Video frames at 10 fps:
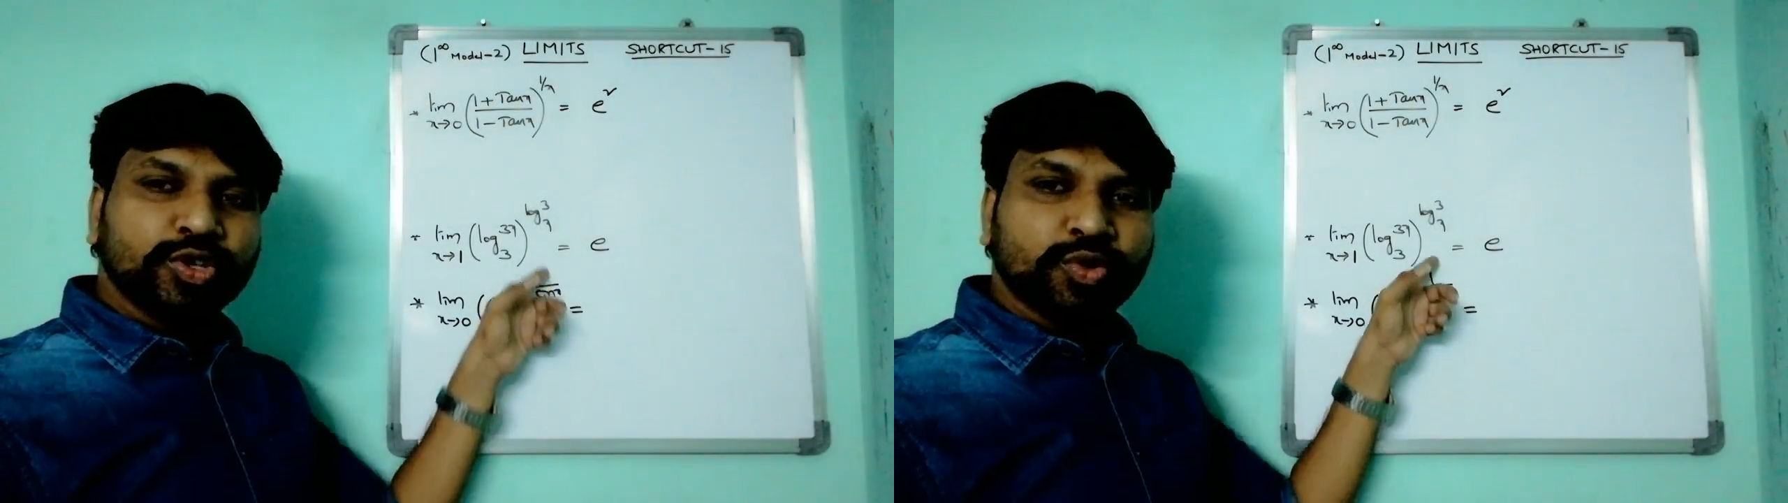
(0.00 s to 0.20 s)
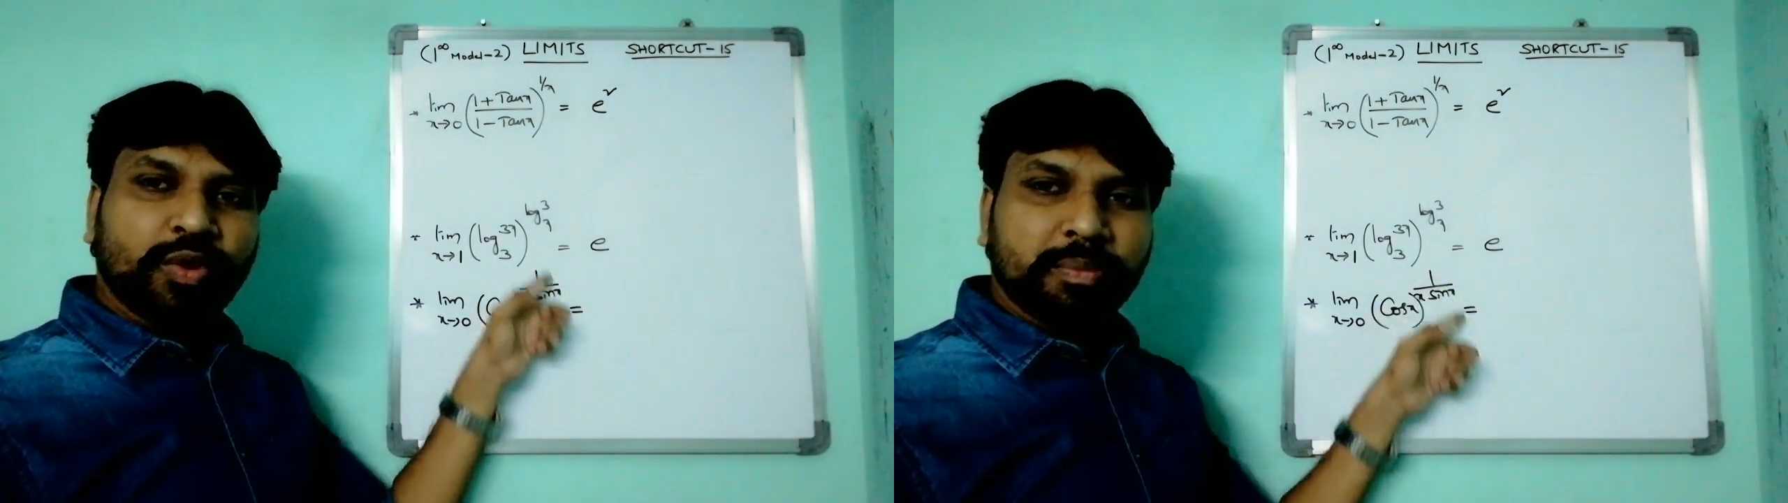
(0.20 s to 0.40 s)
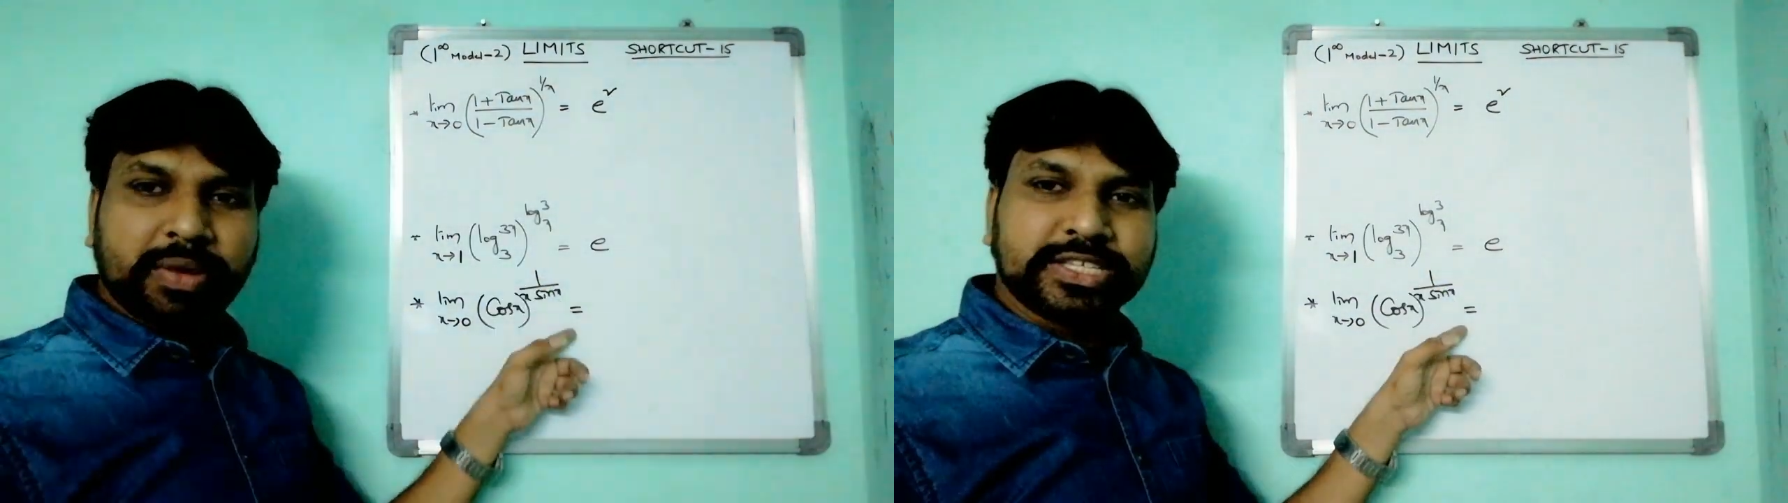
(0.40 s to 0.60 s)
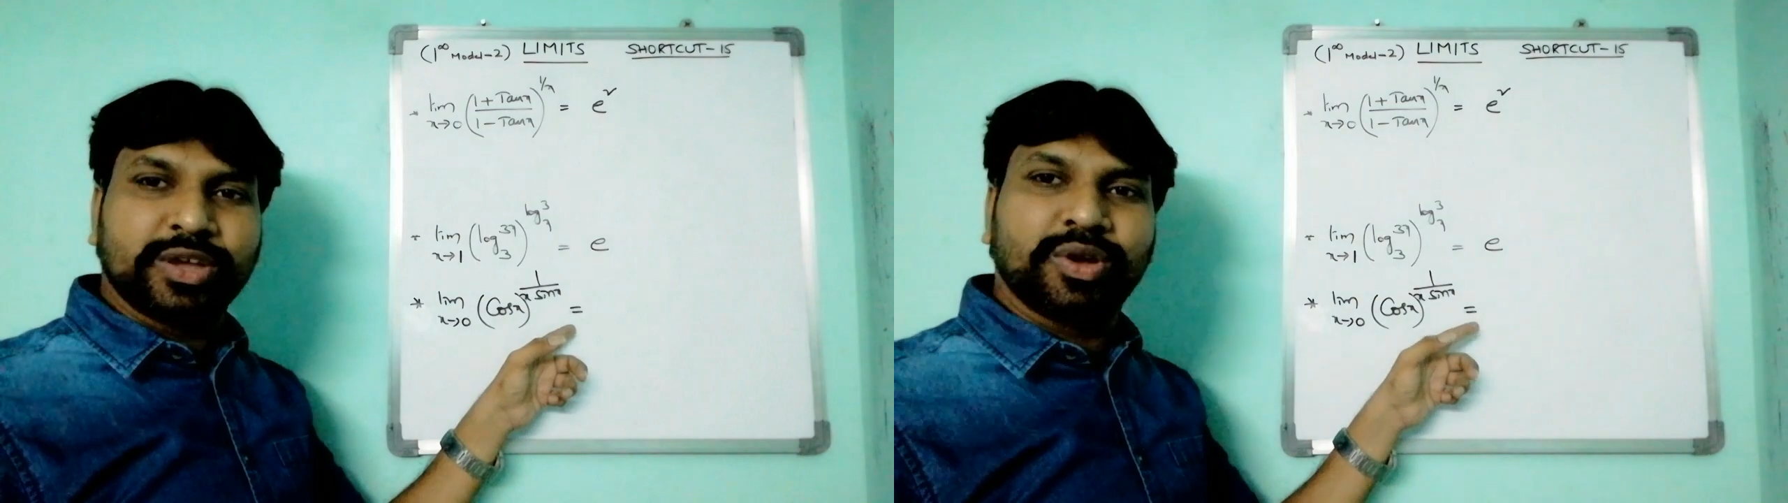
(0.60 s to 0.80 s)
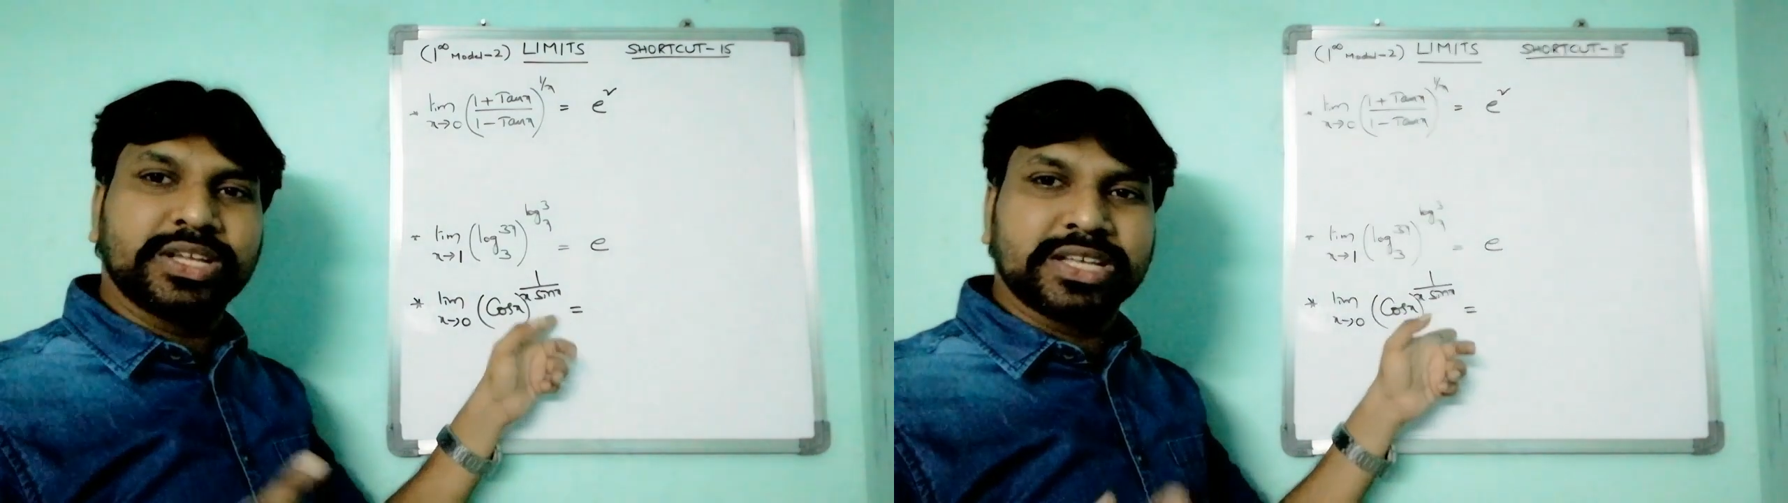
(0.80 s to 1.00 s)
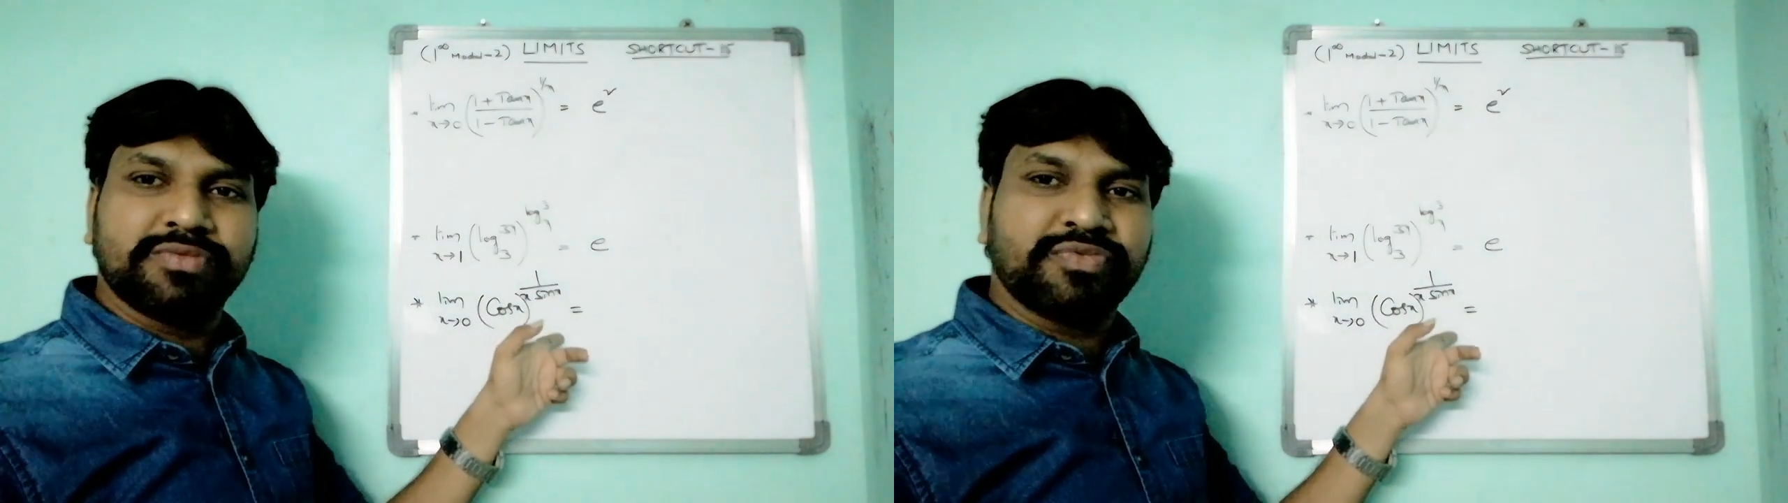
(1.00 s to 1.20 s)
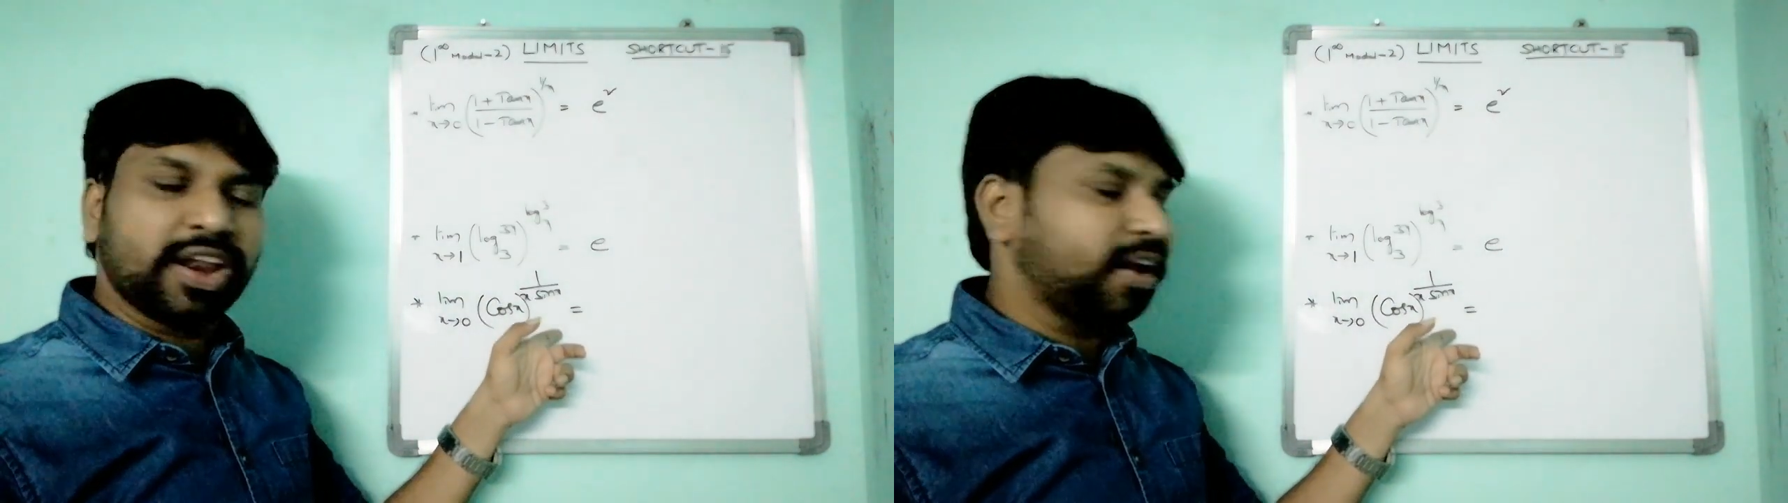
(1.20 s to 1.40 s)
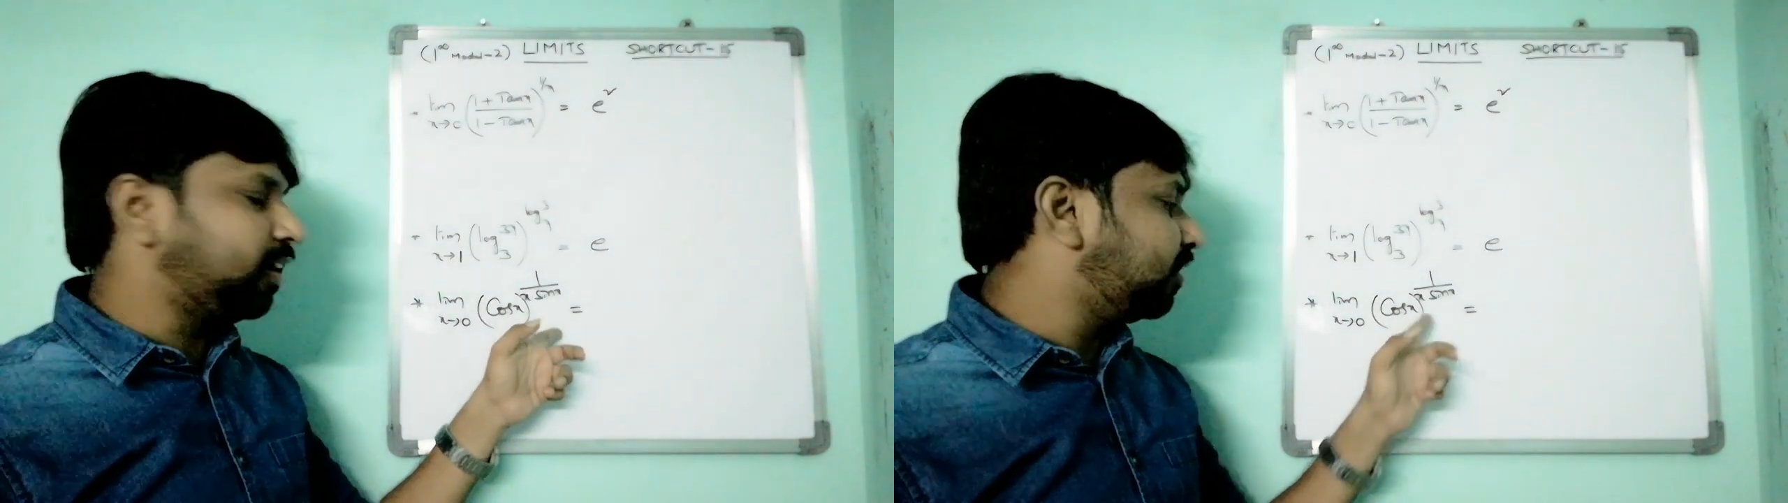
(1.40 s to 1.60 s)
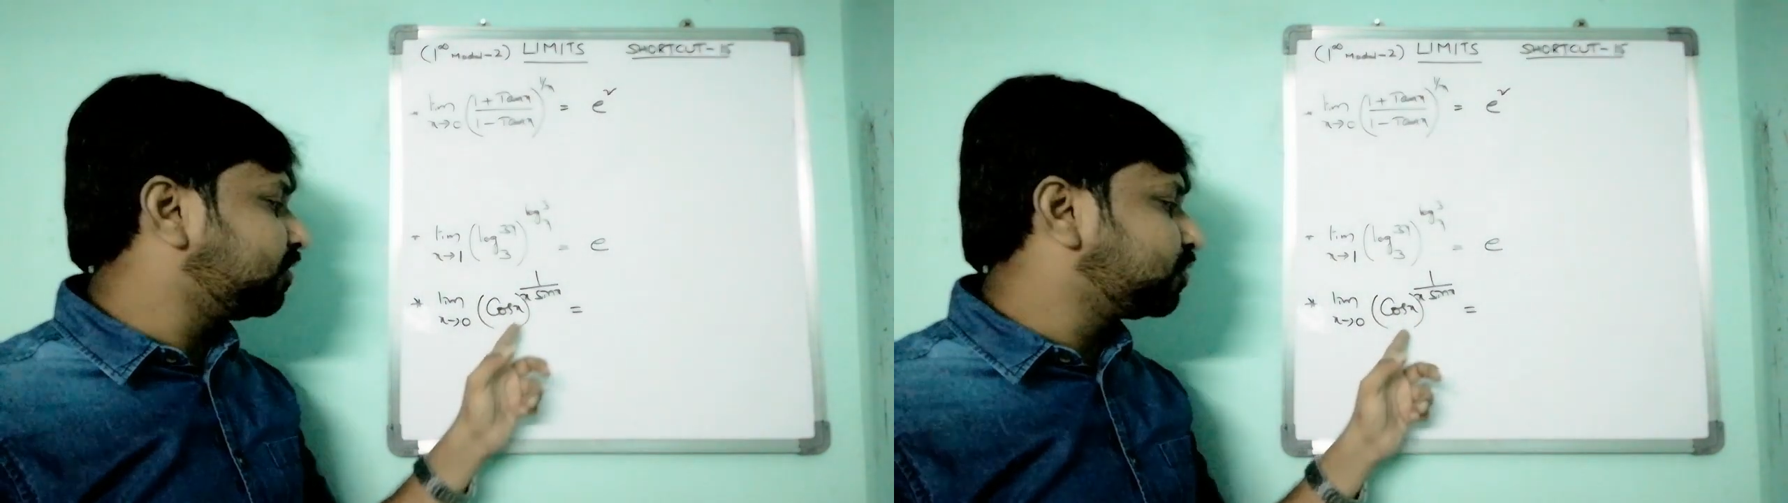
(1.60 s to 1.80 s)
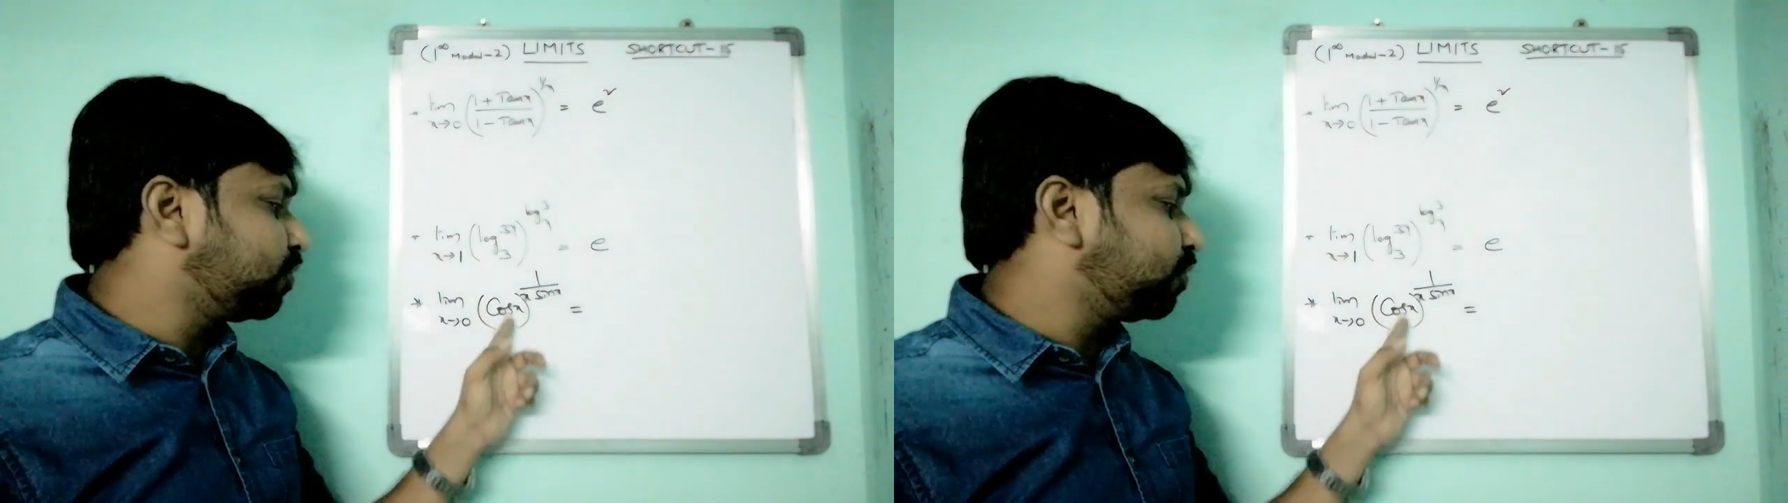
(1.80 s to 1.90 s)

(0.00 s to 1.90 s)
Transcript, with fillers: So one by zero is infinite.